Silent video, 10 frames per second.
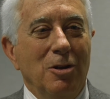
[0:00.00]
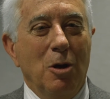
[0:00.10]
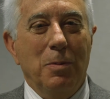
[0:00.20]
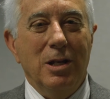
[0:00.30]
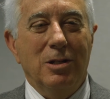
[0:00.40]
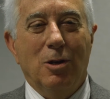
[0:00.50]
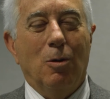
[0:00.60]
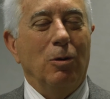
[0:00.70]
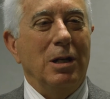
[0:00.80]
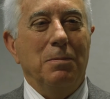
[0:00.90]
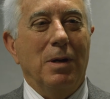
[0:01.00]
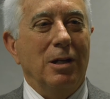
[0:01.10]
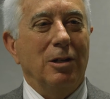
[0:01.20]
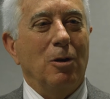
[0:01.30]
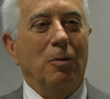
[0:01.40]
Nobody told
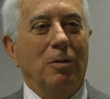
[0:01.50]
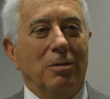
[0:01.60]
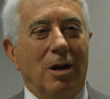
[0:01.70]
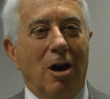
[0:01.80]
anybody to go